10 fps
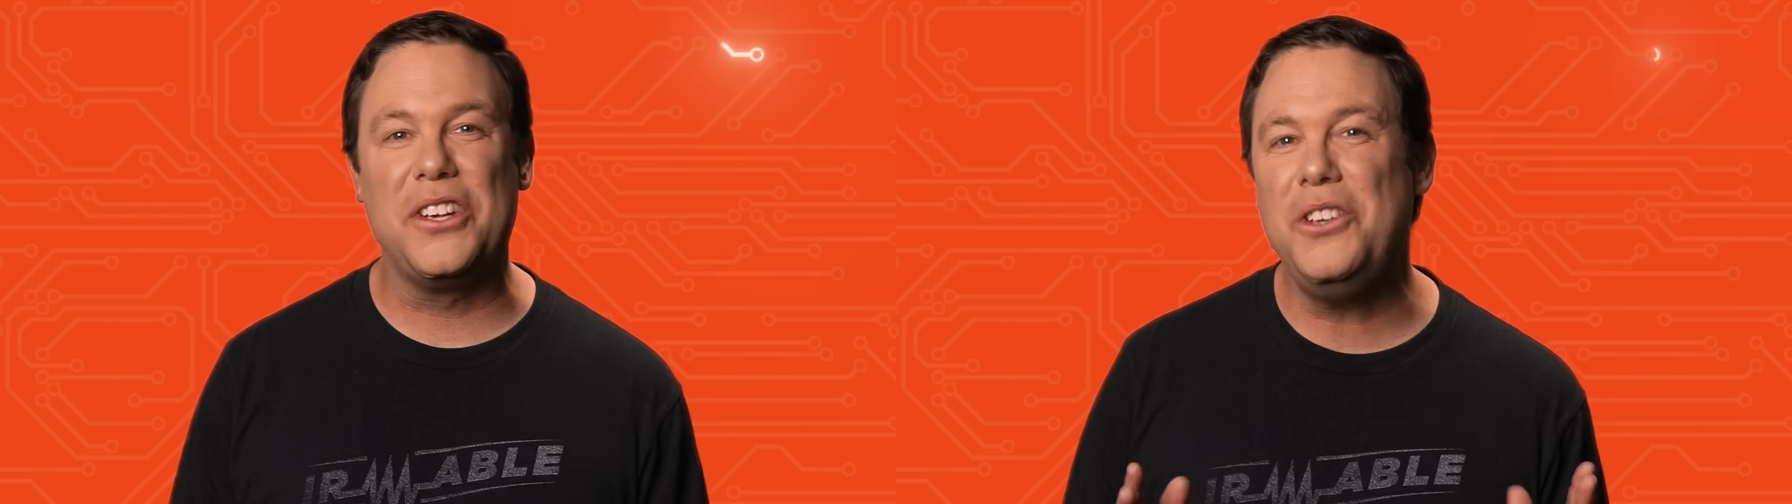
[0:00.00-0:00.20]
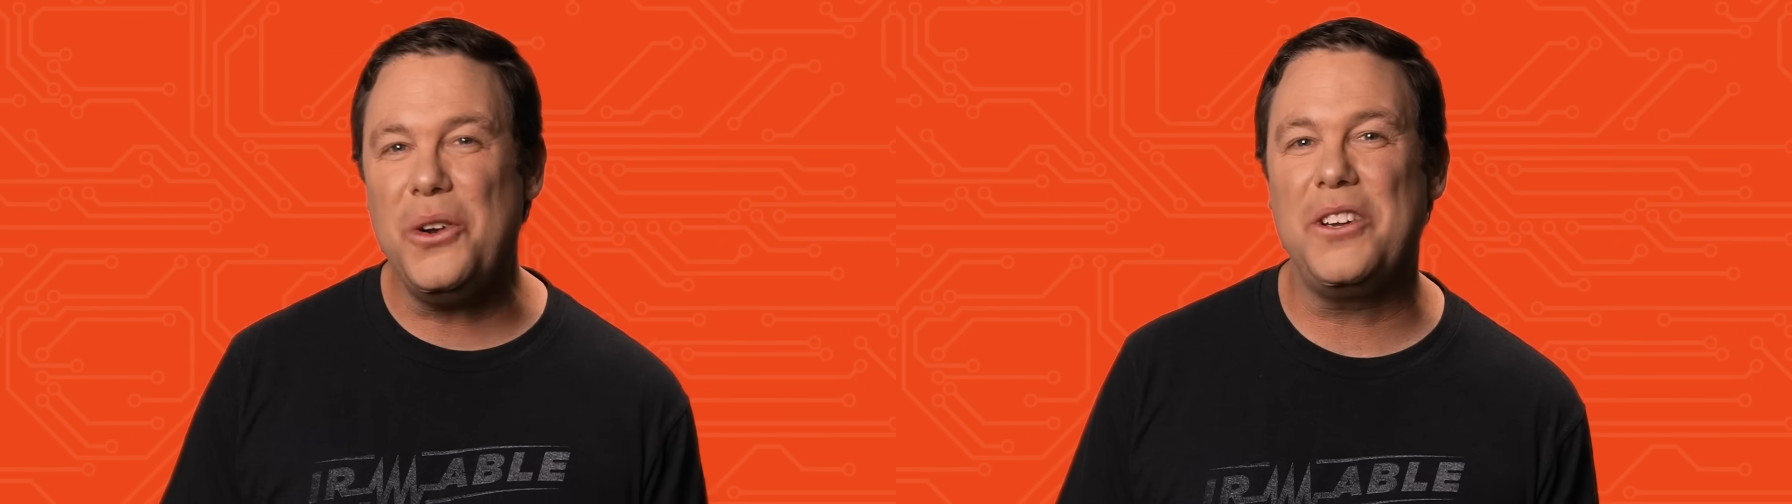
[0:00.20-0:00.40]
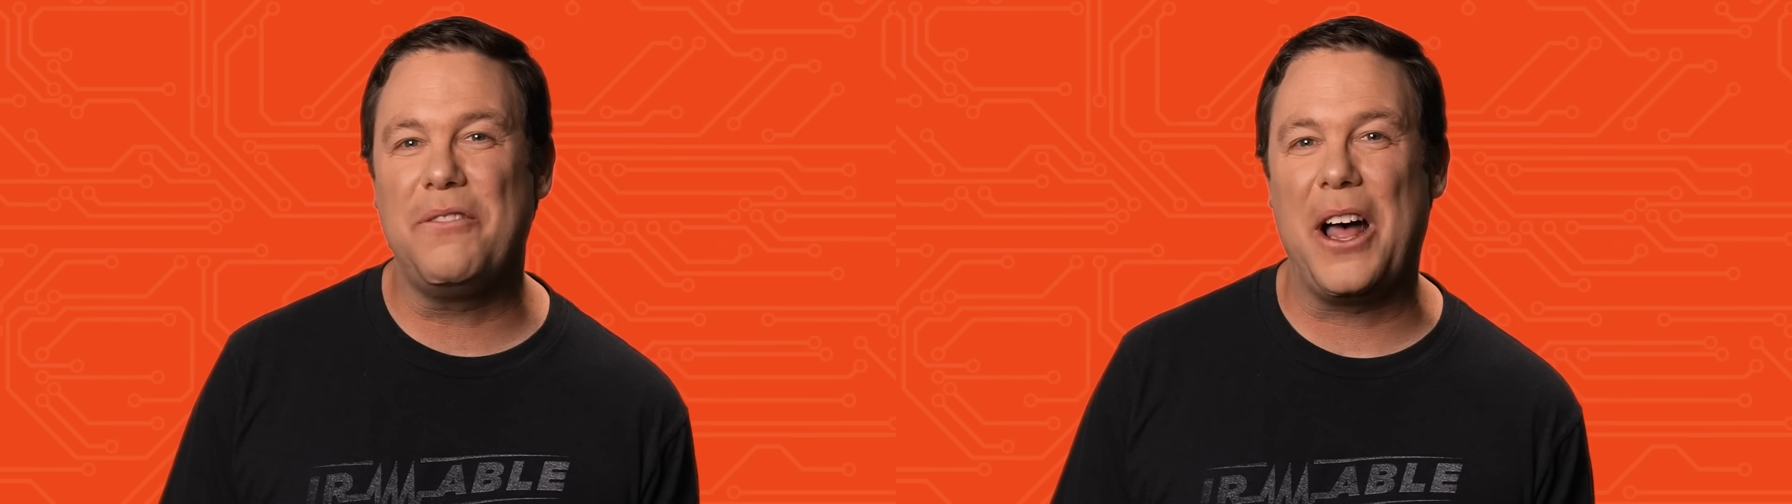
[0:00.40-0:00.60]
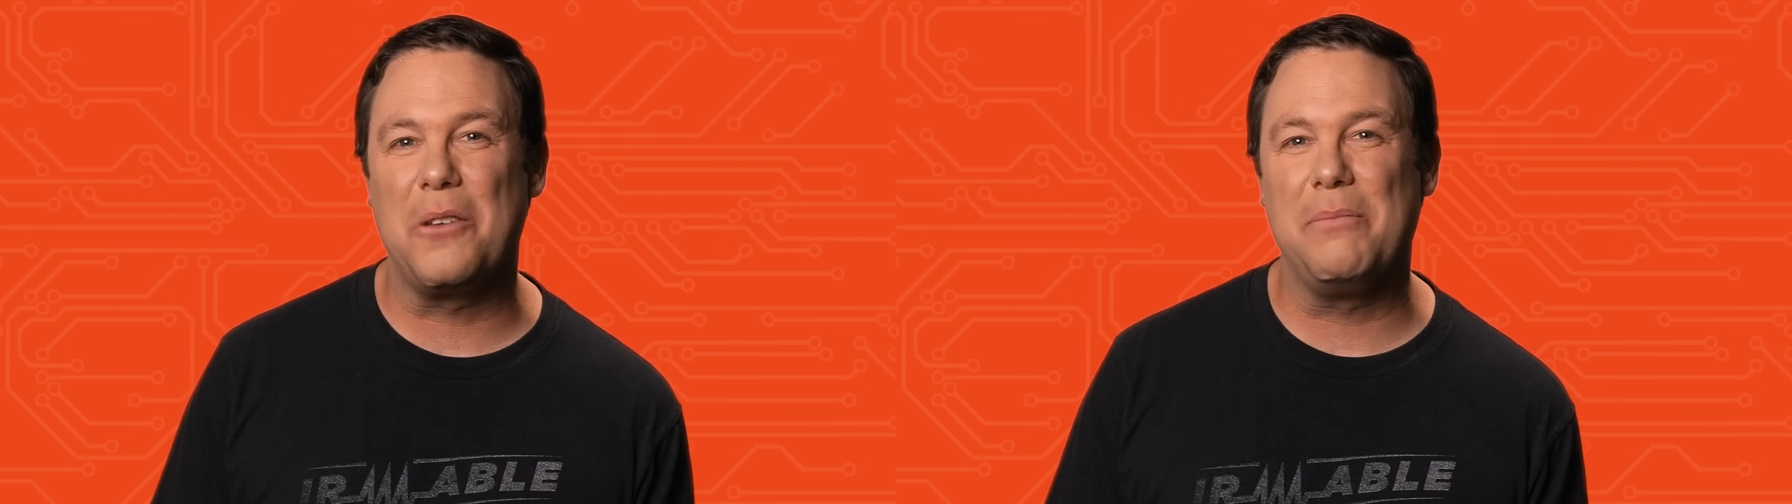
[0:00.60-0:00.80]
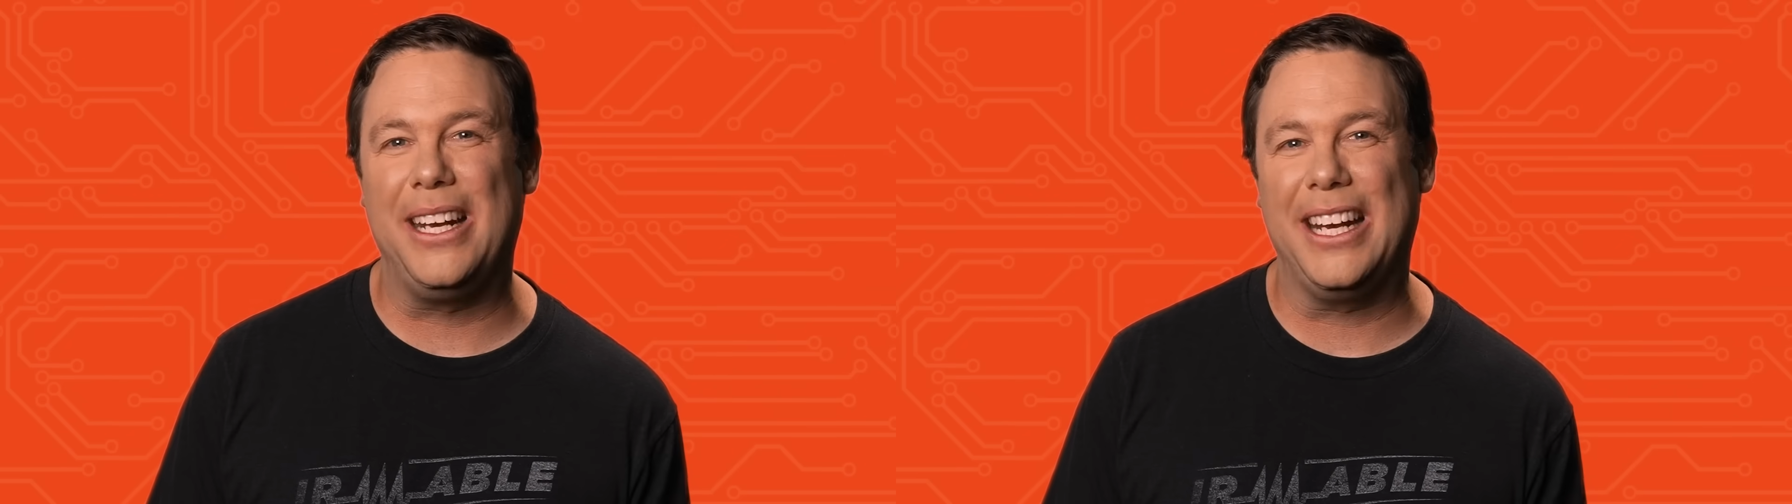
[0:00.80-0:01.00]
a new
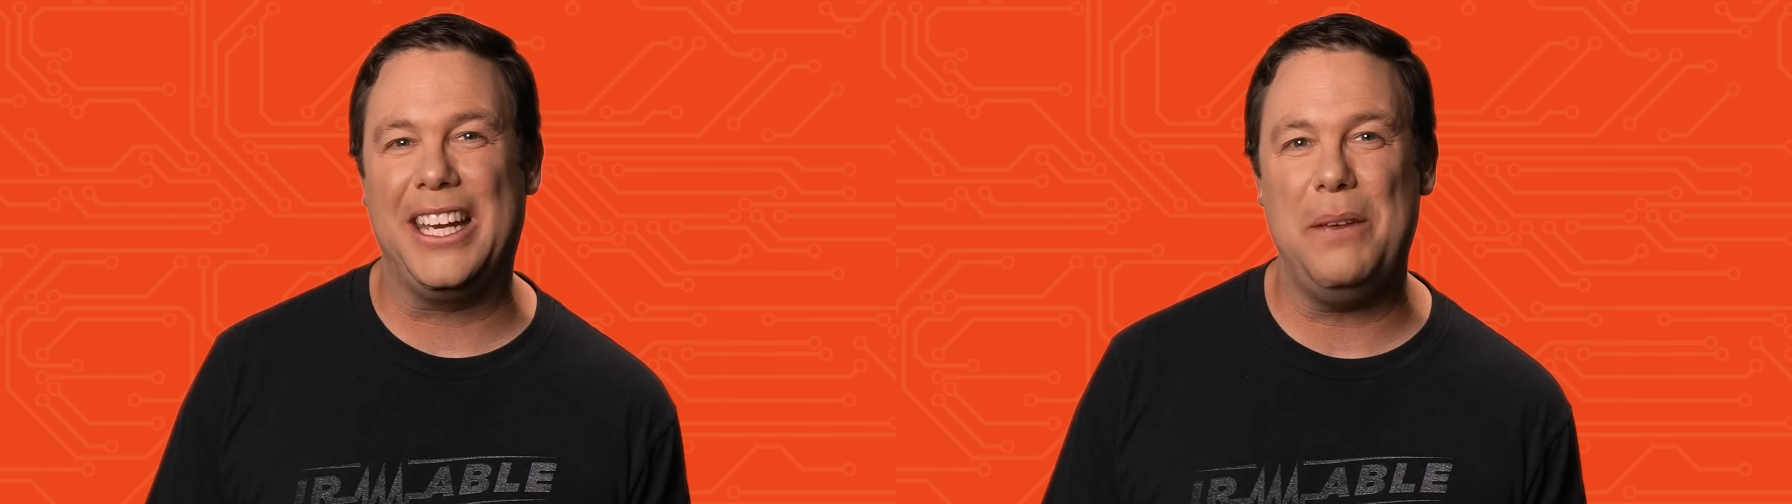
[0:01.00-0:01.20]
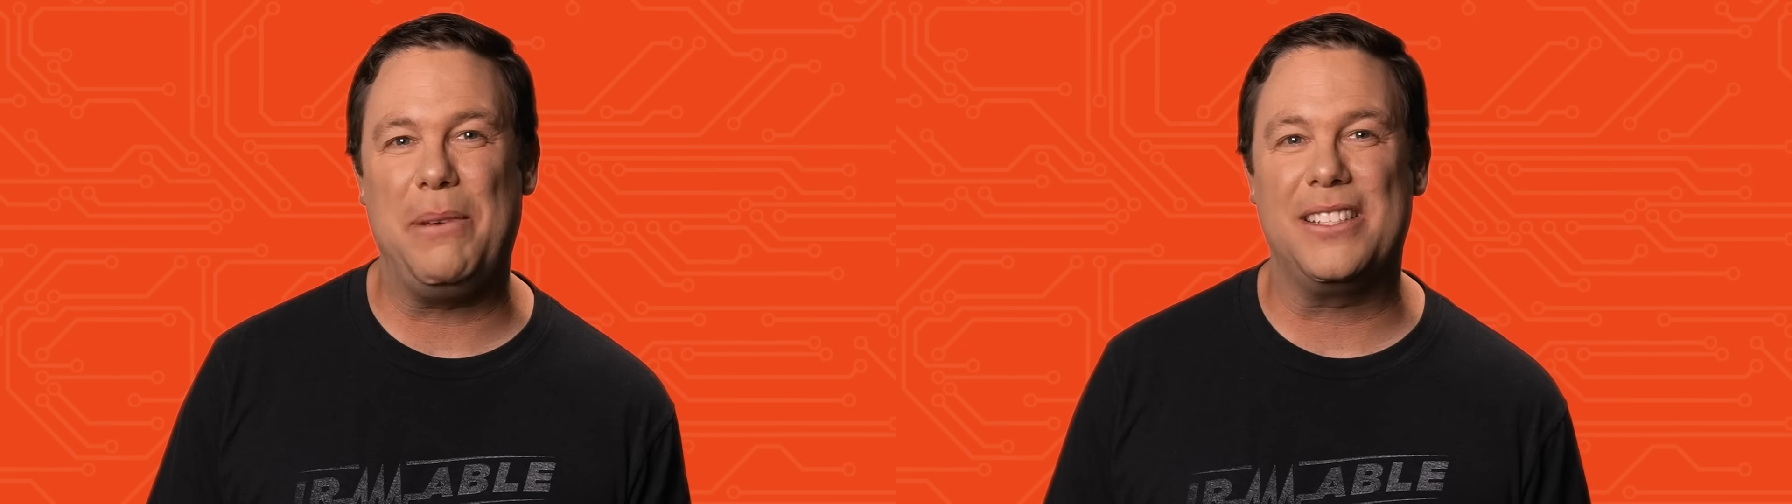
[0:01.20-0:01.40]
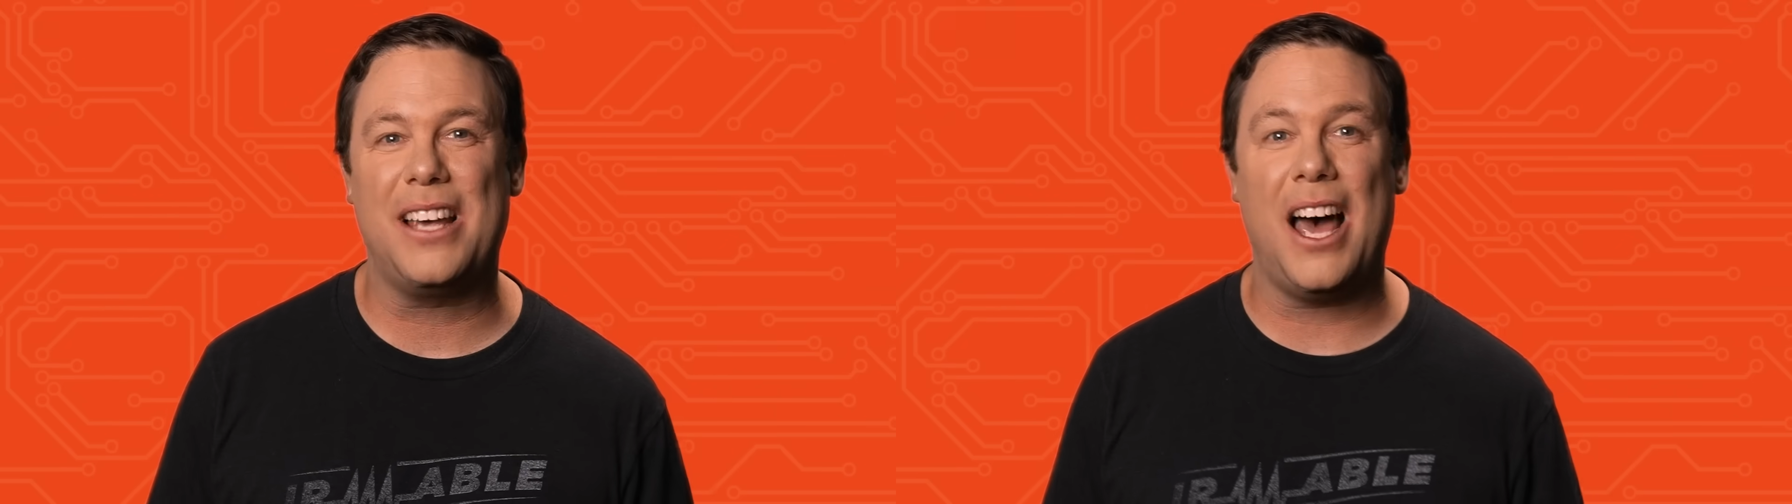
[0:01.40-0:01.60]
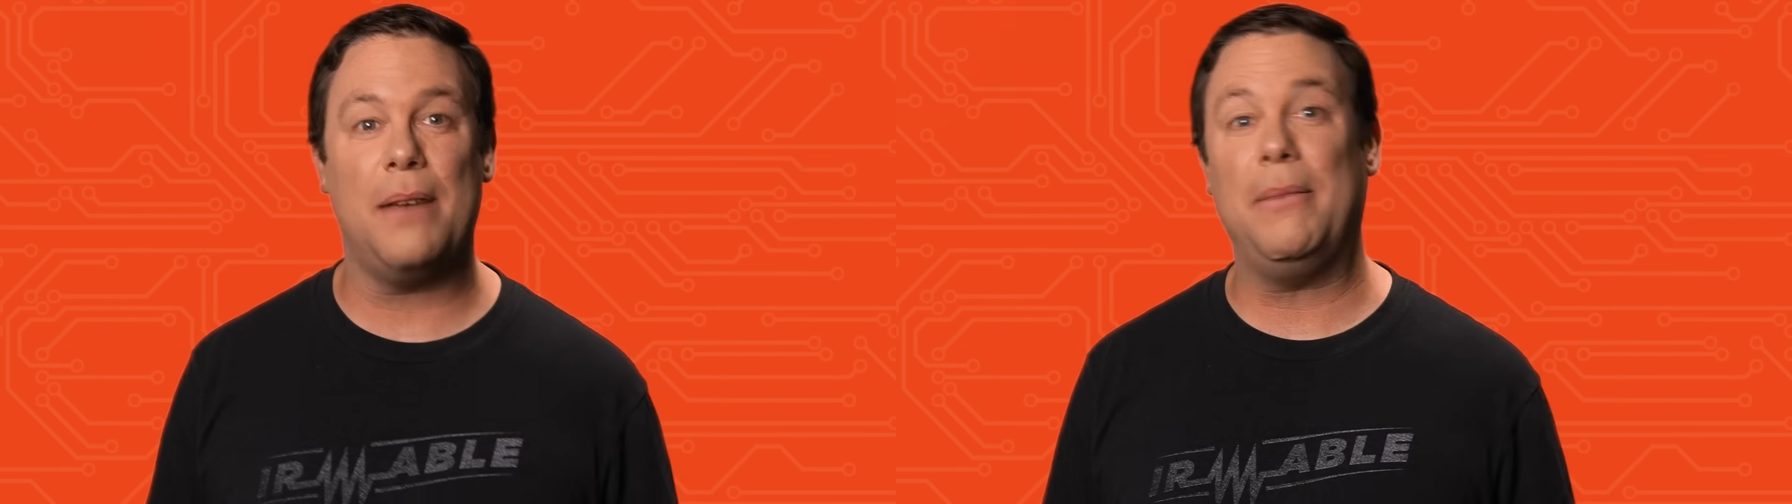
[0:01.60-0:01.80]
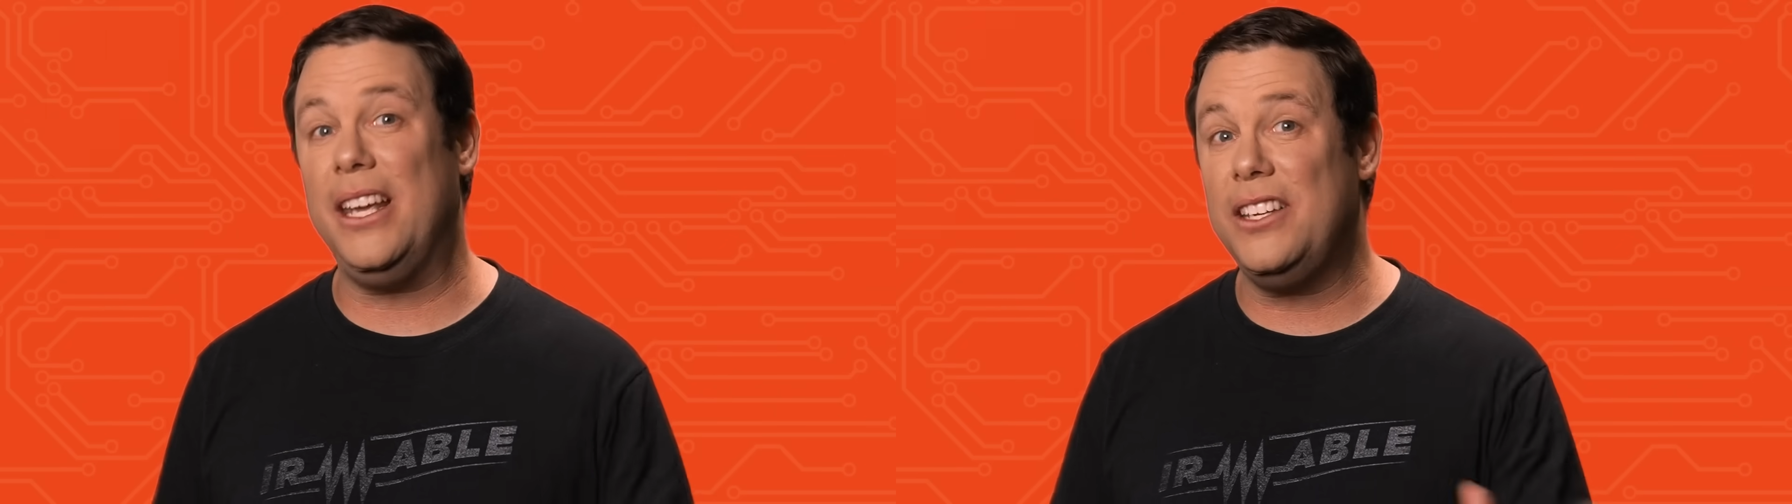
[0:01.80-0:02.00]
development in keeping time.